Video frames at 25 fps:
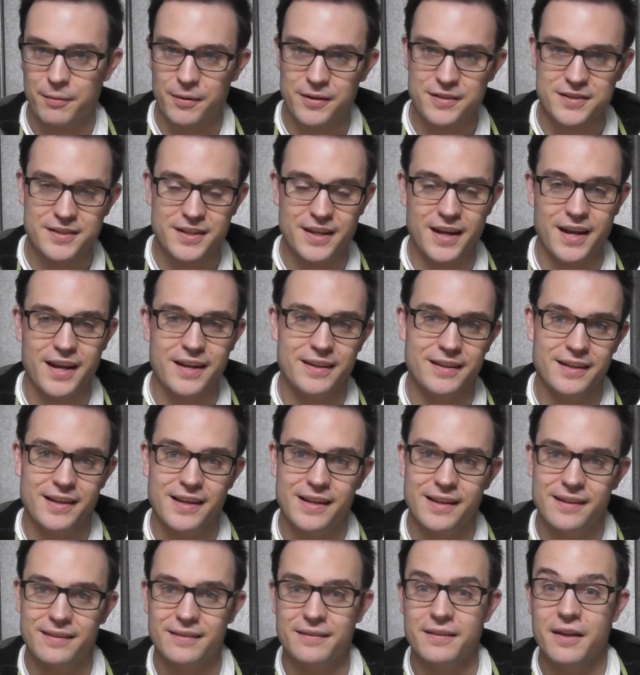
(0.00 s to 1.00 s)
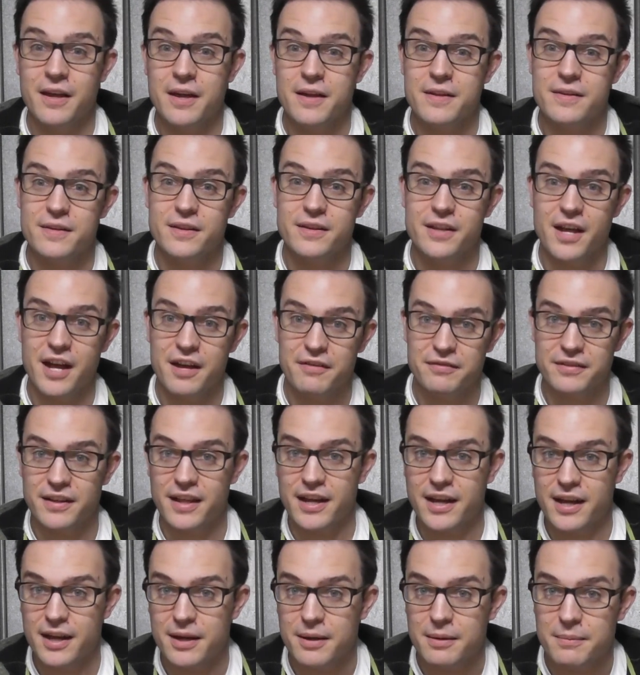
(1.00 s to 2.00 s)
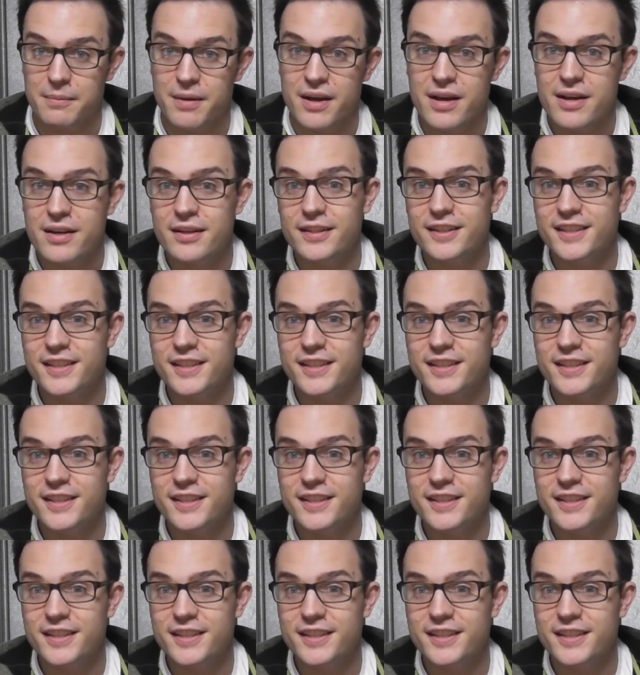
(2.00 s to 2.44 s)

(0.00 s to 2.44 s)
once again in the Knife Lab.